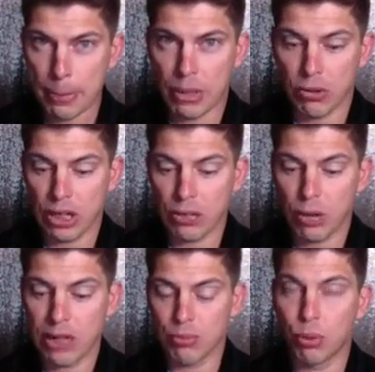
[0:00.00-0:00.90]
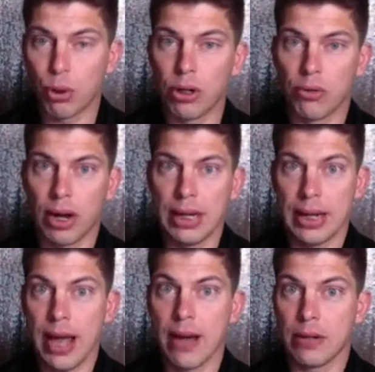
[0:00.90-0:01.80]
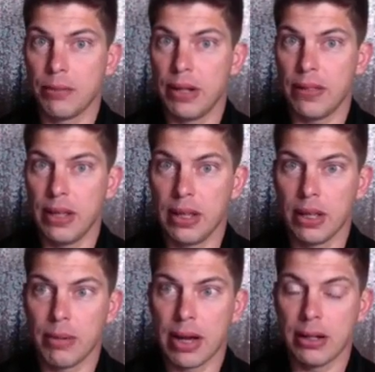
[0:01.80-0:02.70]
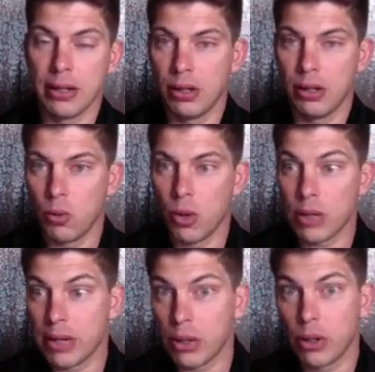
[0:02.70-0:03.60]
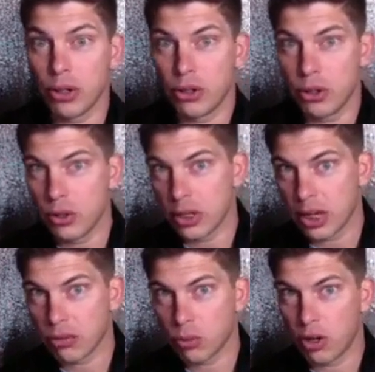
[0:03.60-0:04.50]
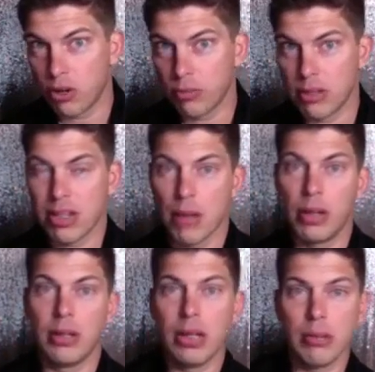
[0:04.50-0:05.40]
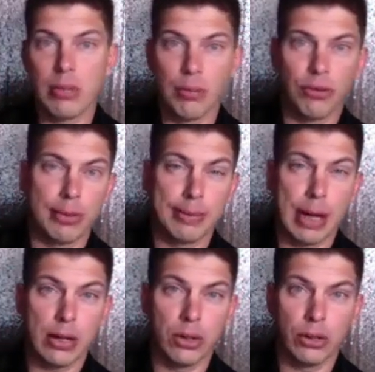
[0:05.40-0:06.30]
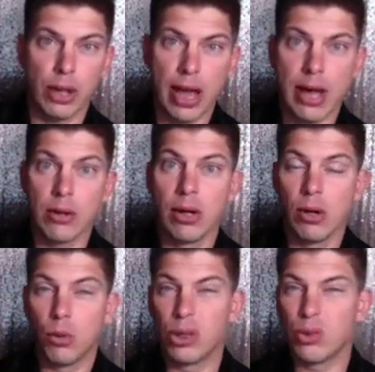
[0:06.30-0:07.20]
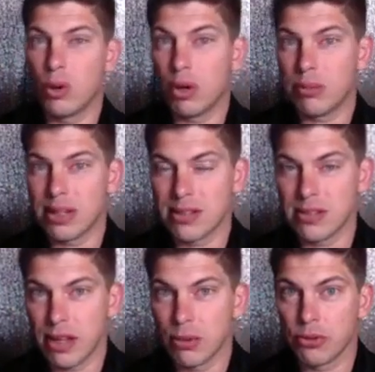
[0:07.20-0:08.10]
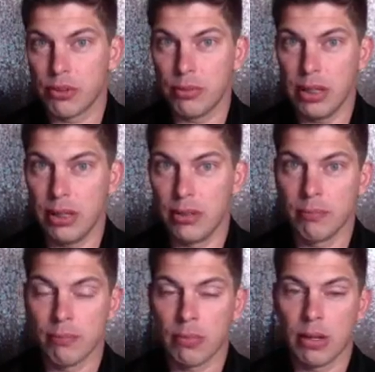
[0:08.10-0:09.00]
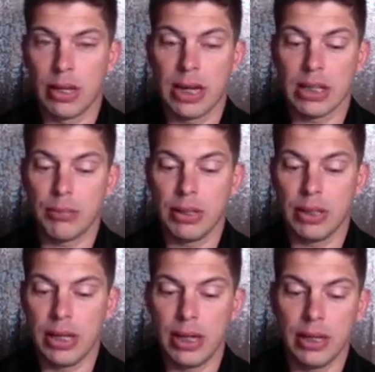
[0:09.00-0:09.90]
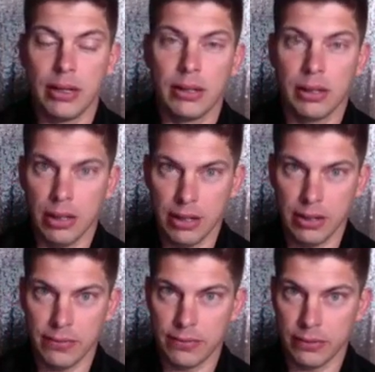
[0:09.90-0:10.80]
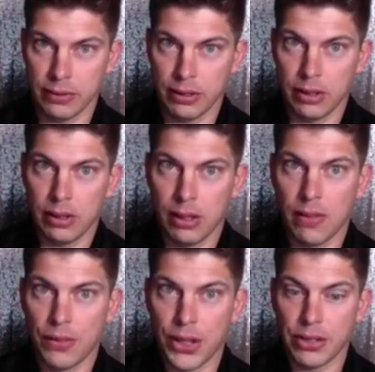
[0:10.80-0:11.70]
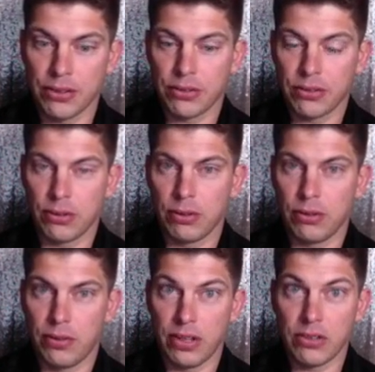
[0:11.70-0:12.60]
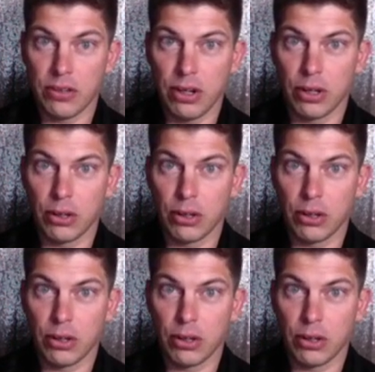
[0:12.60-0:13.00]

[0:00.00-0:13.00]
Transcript: So that's why it's important right now to be thinking about, what am I going to do in the next 12 months? How many team members am I going to add? What do I want my sales to be? Like at the beginning of this year,